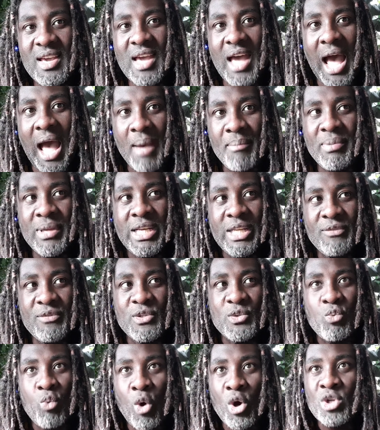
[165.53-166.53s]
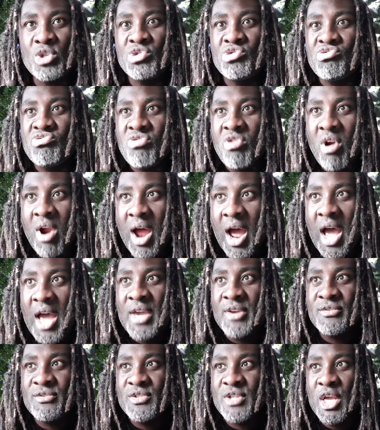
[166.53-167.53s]
I believe is what
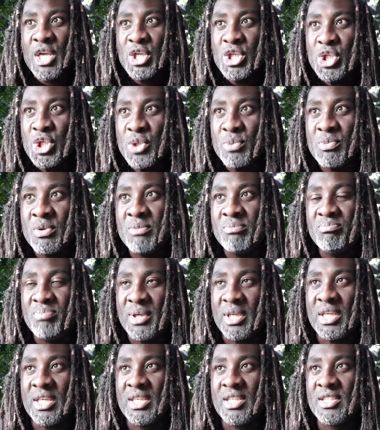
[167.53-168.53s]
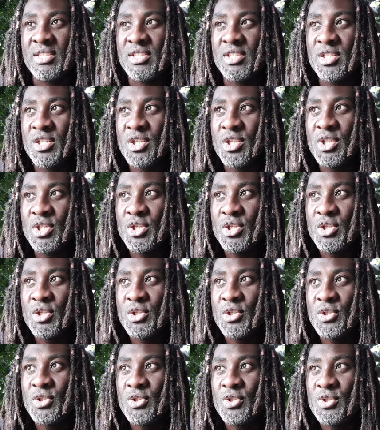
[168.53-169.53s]
drives a human being
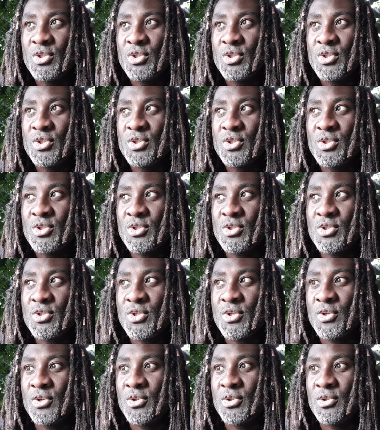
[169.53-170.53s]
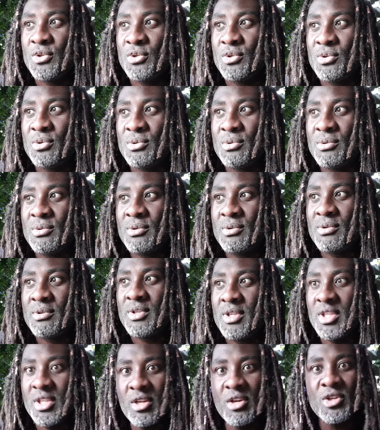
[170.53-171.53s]
to
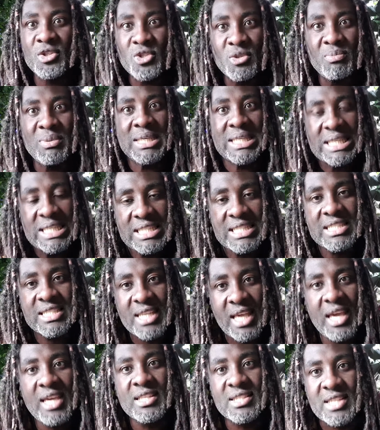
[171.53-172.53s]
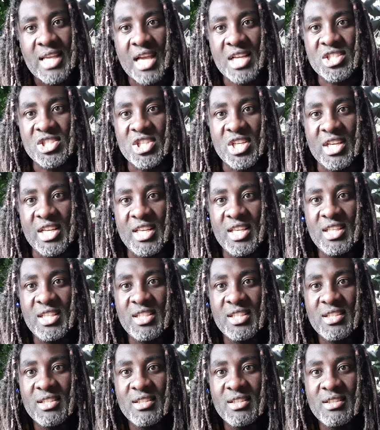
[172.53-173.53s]
be content, actually.
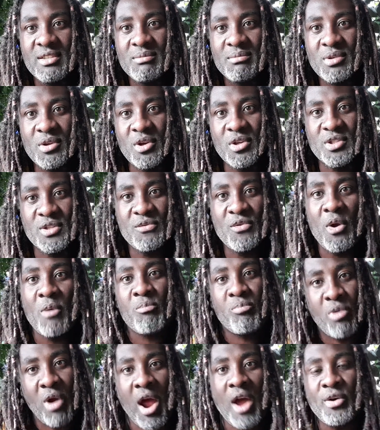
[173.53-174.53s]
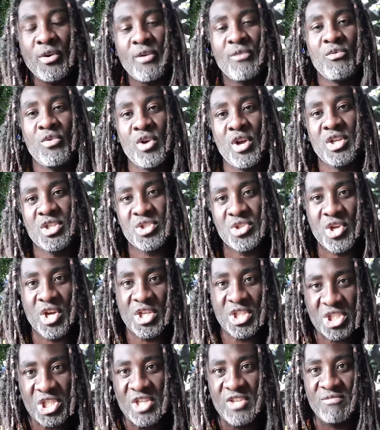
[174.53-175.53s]
Because if you're proud of your
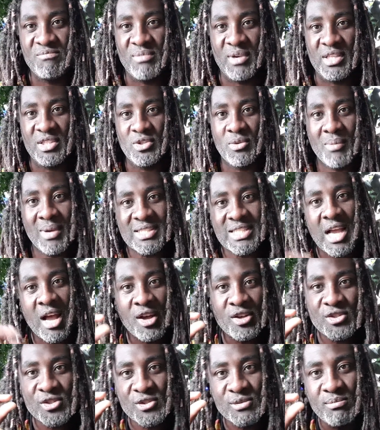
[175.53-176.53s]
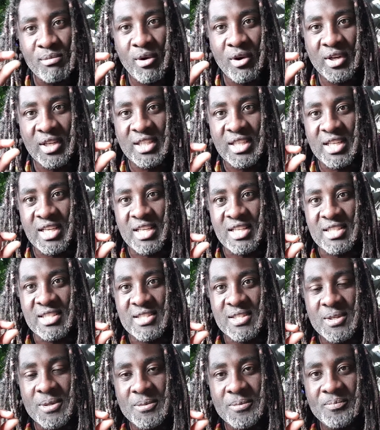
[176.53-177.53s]
achievement, no matter how small it
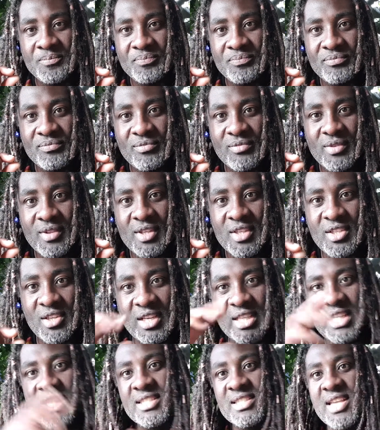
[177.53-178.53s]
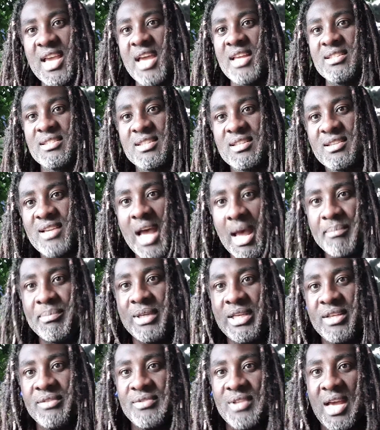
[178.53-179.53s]
is, you're content. I
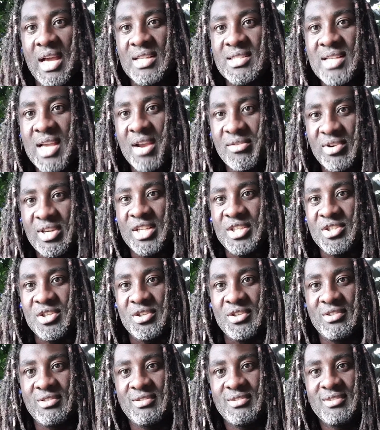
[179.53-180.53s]
believe that. I really do.